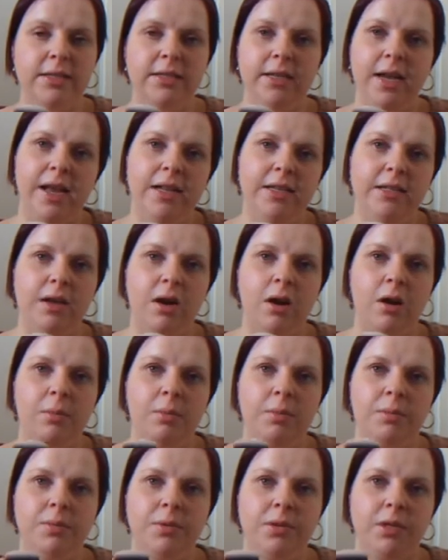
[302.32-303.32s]
stands
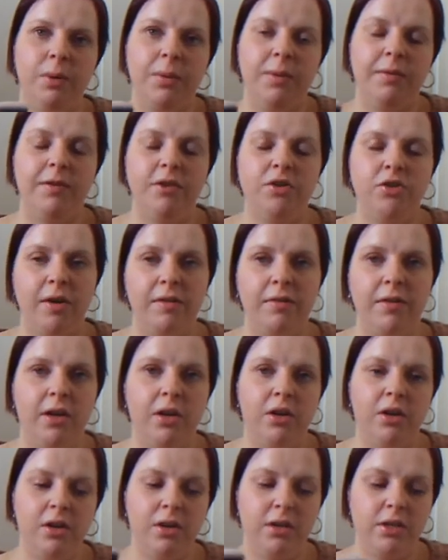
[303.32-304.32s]
up, so if you're
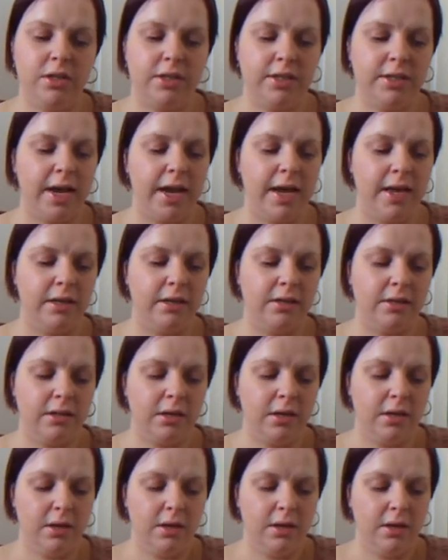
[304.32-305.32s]
travelling you can stand
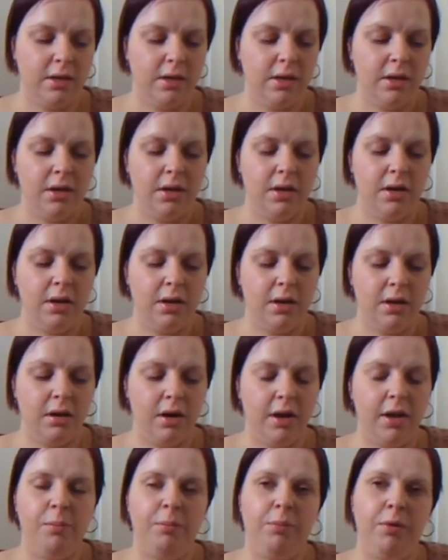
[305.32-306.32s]

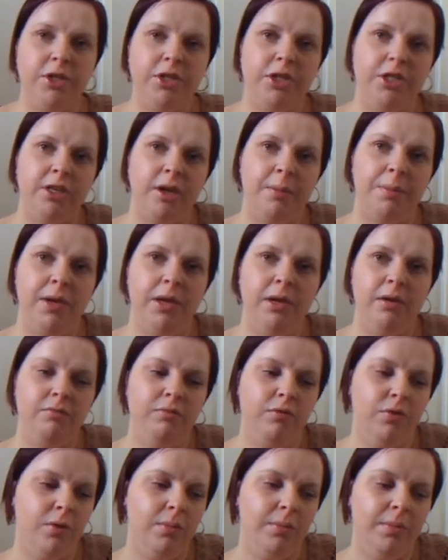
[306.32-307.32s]
like your brushes up in your
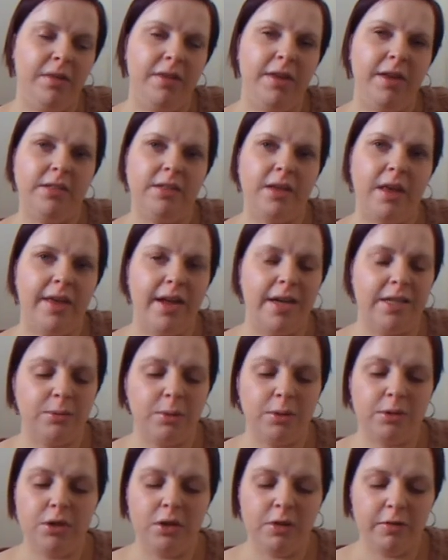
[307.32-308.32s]
room and things like that.
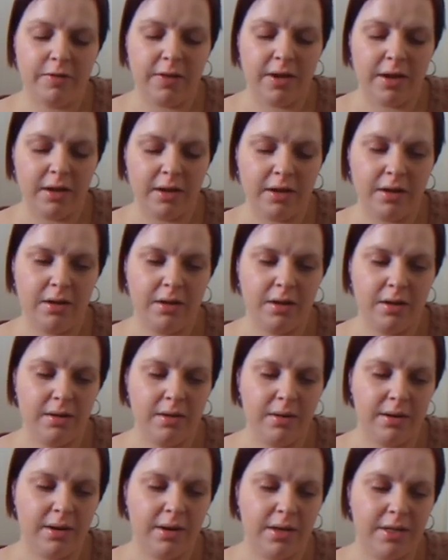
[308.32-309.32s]
So I do think
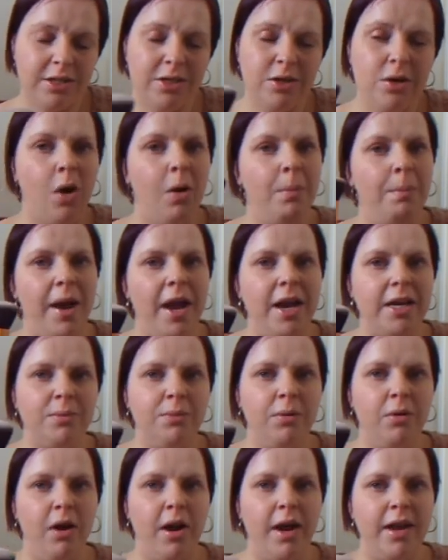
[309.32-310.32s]
it's not a
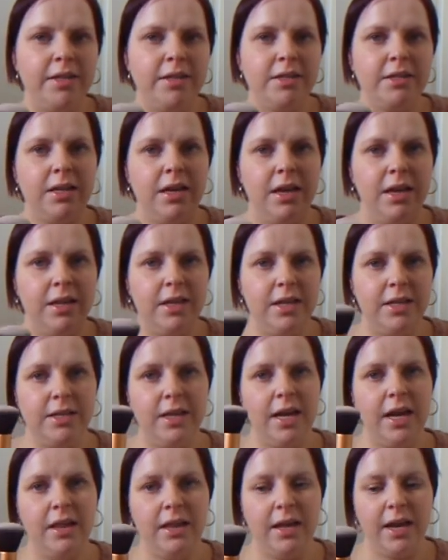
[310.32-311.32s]
bad price to get
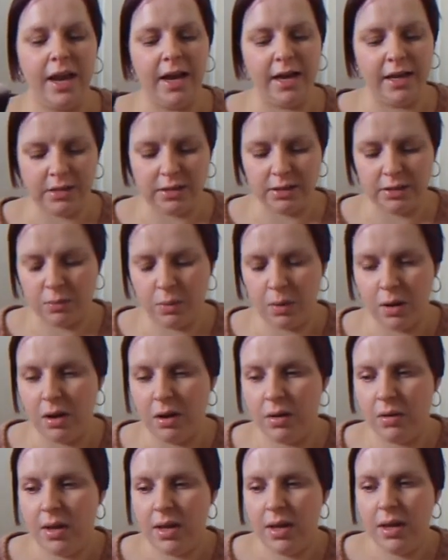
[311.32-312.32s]
this and the case as
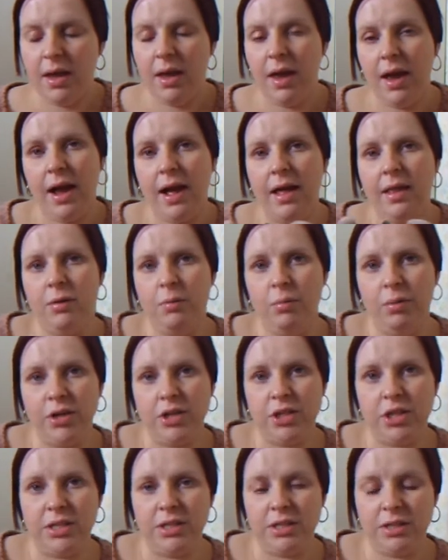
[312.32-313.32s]
well and the
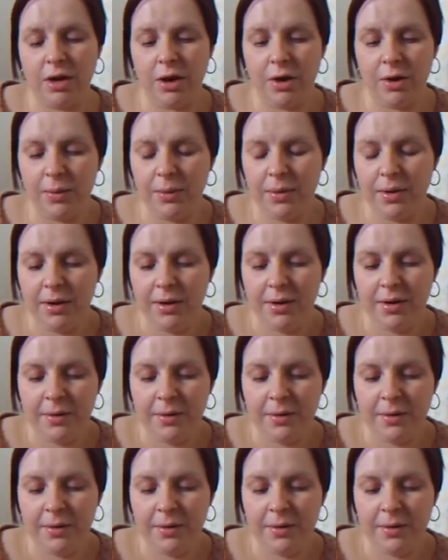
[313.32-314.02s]
brushes. So